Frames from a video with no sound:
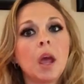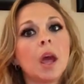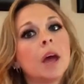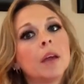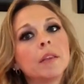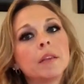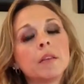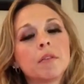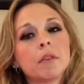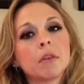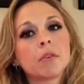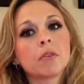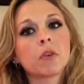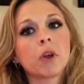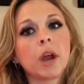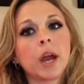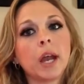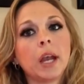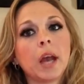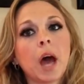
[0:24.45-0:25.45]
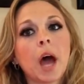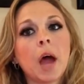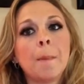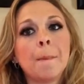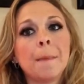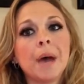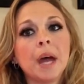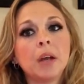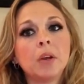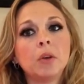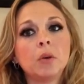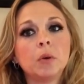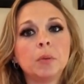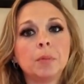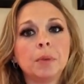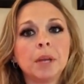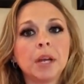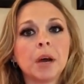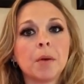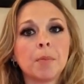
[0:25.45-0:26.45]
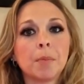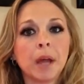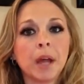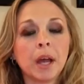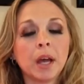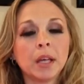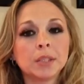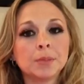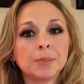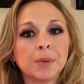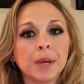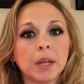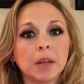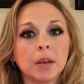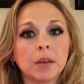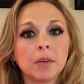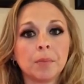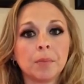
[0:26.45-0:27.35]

In the 6th grade, I met who would become my husband,